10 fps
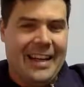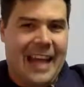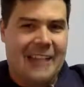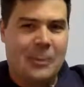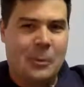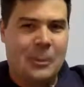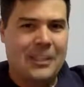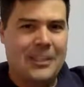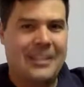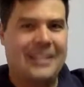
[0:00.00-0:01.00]

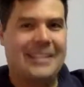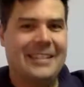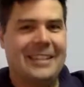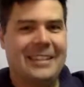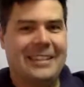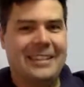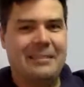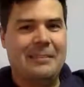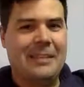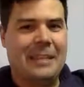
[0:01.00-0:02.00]
assholishness they
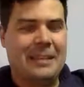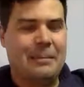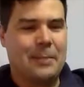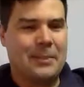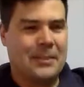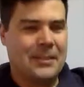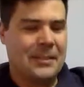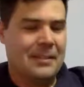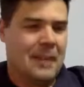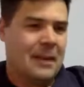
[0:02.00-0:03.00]
could
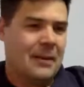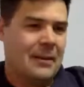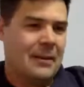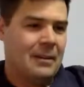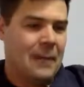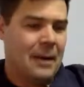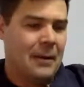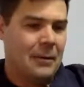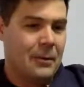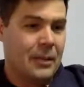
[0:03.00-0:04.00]
produce
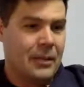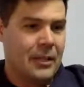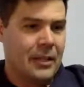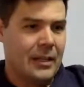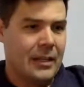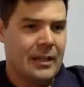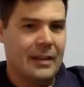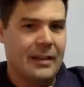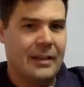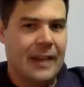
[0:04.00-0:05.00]
about religion in